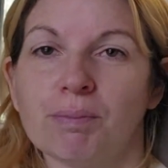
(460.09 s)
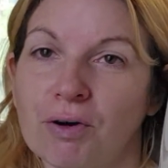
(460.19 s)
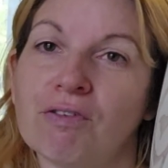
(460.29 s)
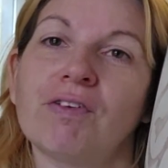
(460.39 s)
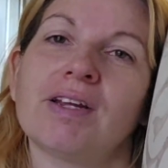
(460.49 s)

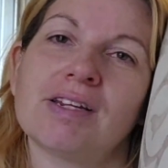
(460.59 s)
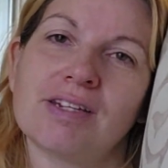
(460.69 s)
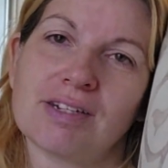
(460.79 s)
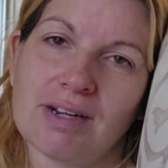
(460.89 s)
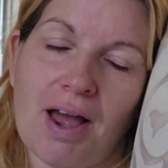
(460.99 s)
perfect
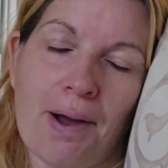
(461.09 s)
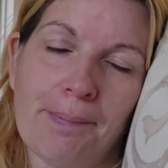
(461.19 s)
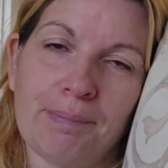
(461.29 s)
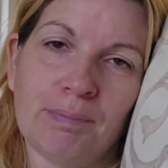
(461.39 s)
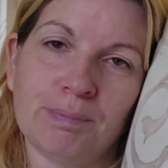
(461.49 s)

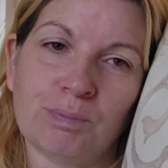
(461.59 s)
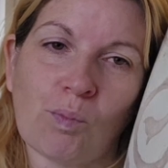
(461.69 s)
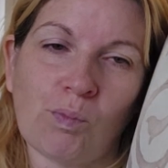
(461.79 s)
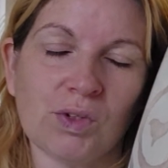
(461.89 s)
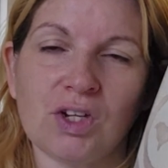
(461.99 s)

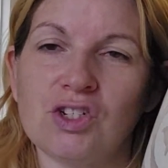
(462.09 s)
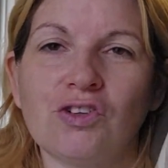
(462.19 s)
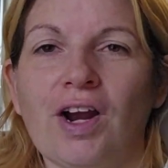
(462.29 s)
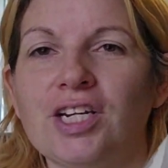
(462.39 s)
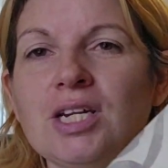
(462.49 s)

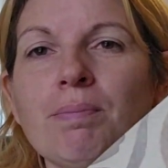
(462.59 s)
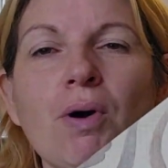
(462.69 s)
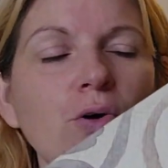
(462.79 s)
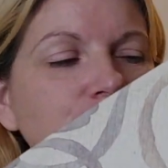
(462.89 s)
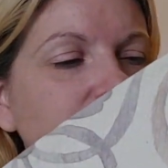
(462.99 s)
scratching
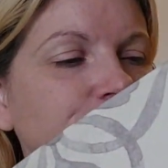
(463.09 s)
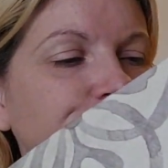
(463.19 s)
post.